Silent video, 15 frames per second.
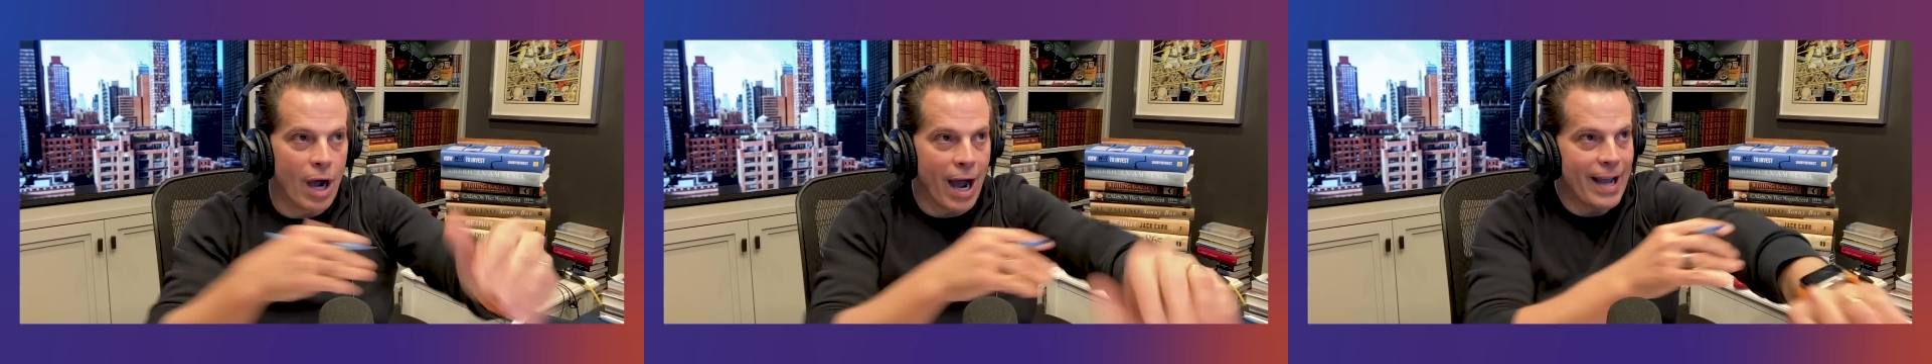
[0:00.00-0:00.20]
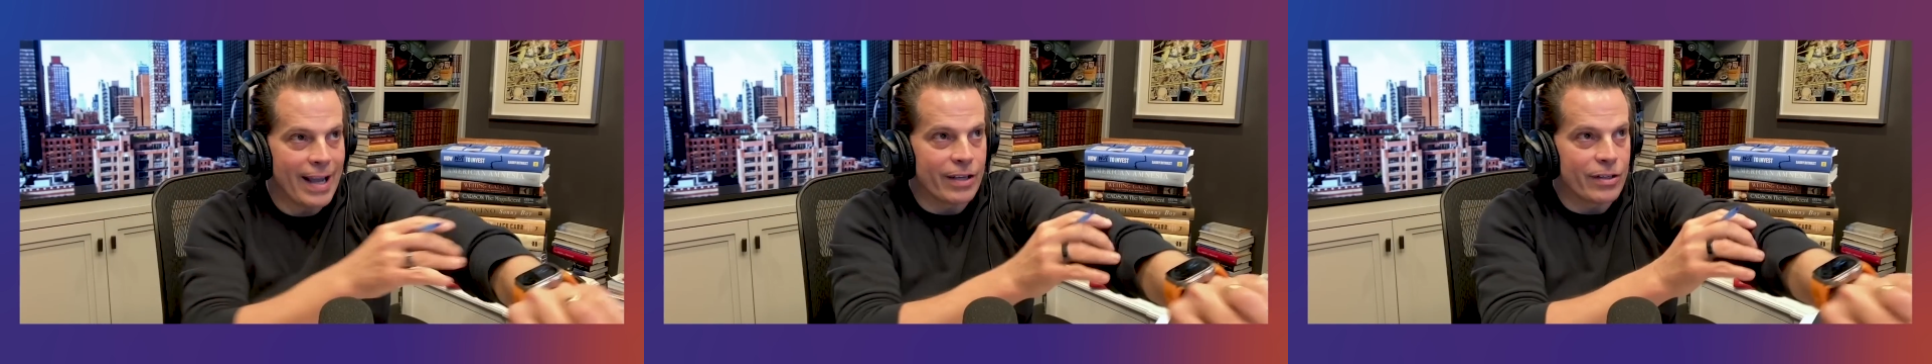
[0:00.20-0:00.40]

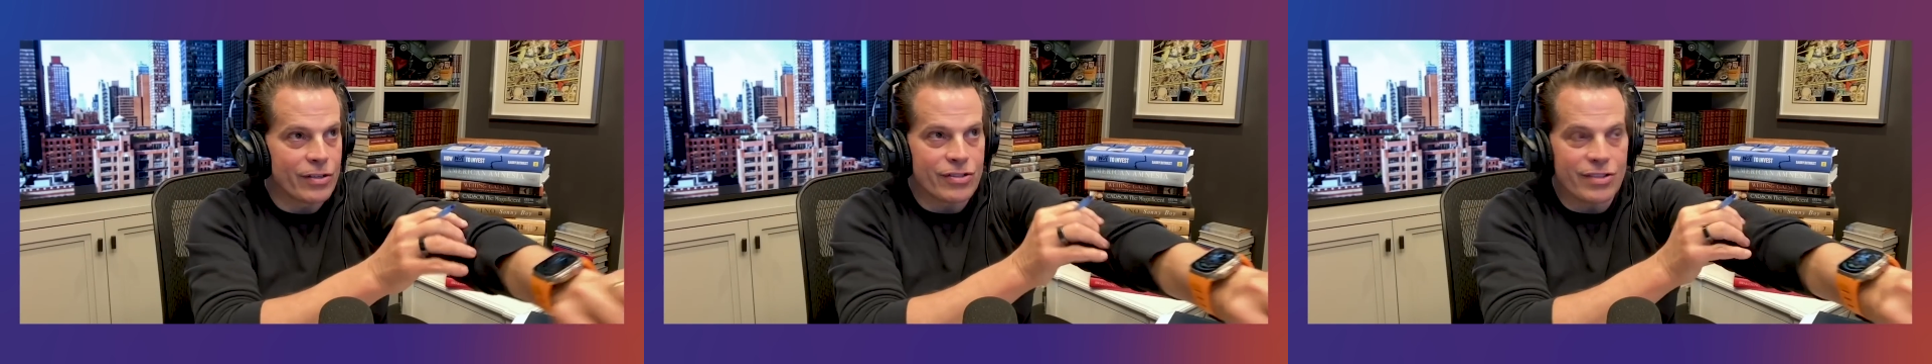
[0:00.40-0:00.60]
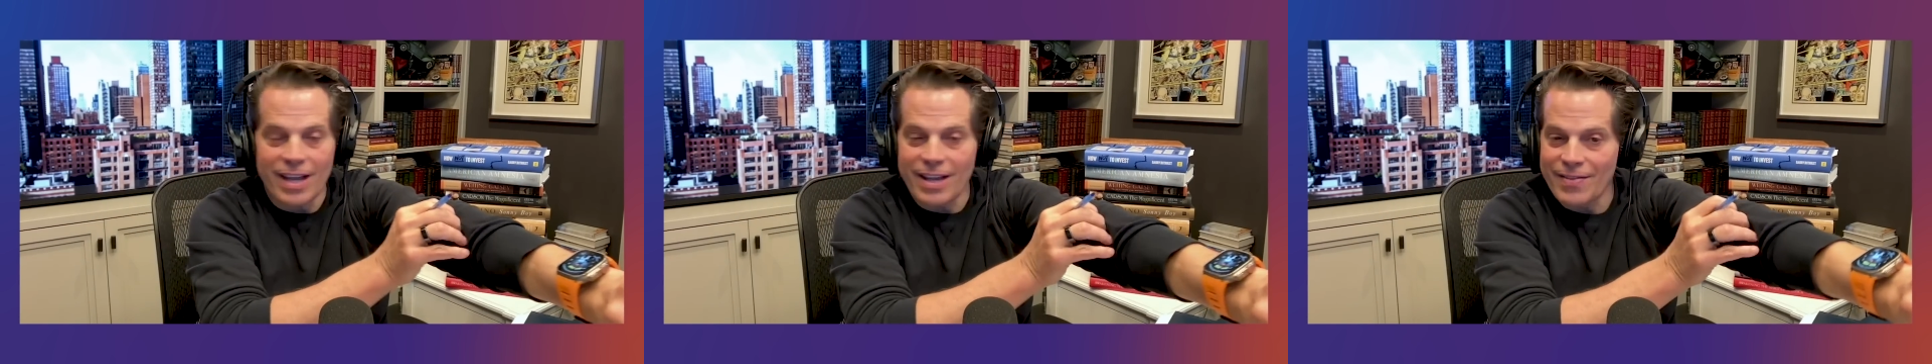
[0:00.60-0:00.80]
I
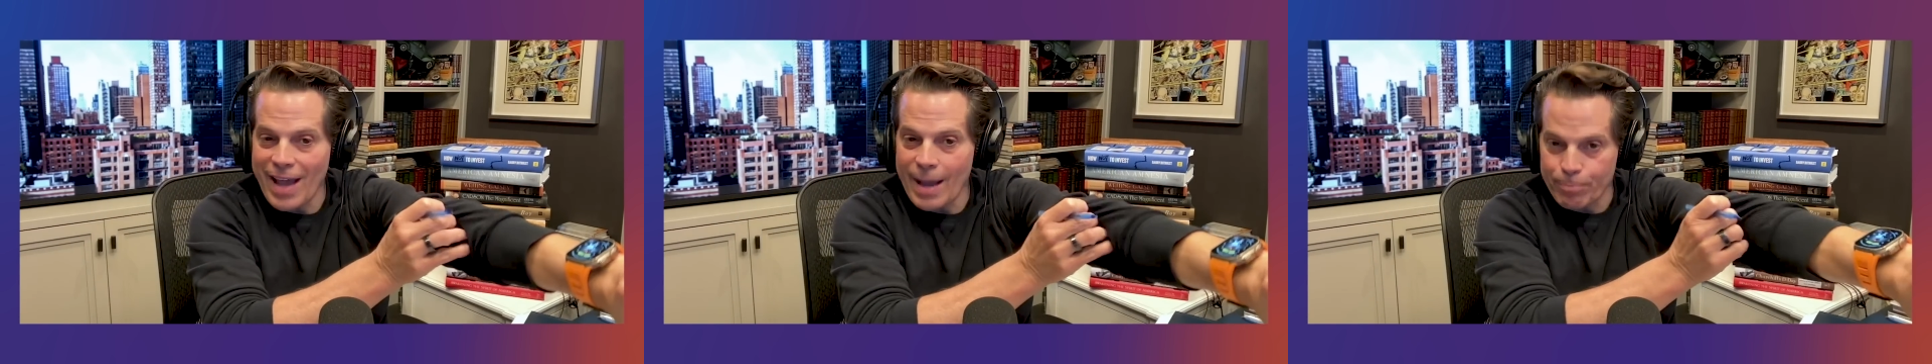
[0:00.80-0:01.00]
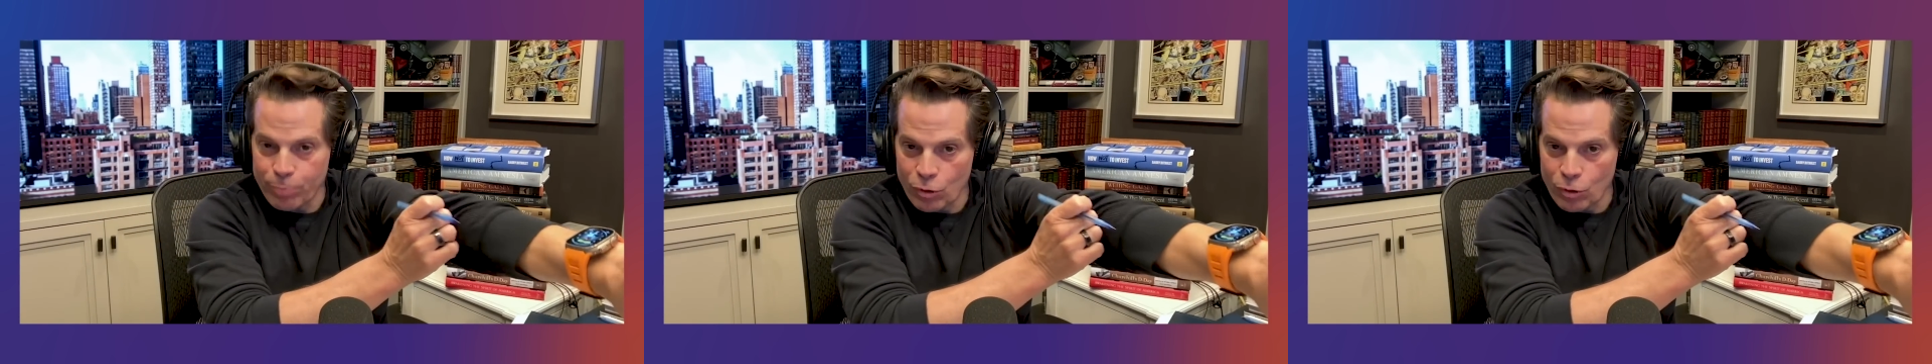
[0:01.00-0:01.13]
understand that